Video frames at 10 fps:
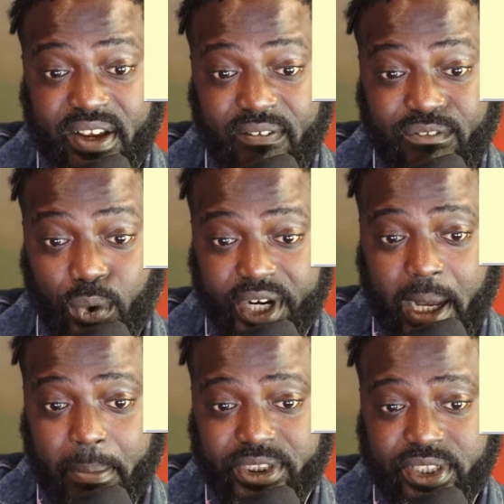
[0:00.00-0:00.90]
for an
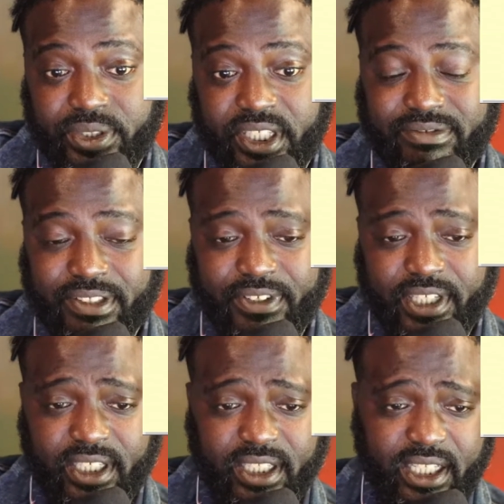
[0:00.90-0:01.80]
opportunity of
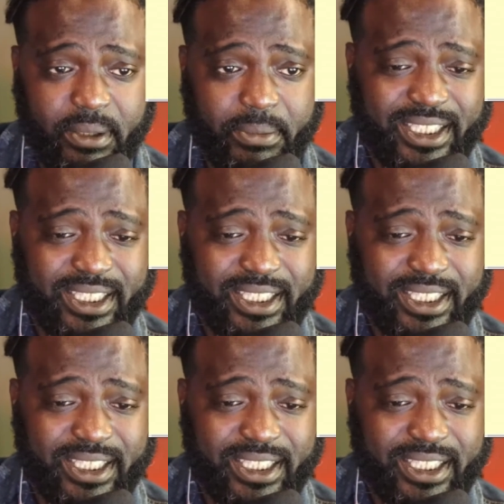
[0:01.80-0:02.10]
defeating the enemy.